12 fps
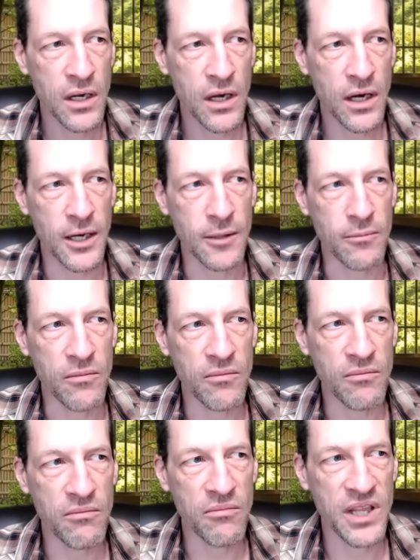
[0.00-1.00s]
um,
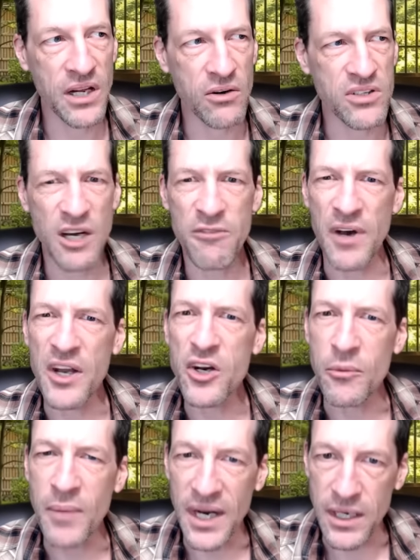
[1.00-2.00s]
that are self
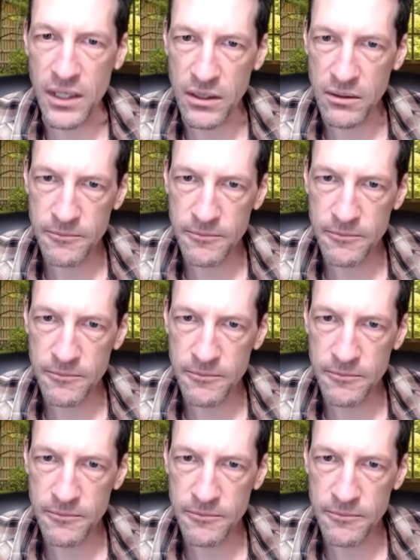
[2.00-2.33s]
undermining.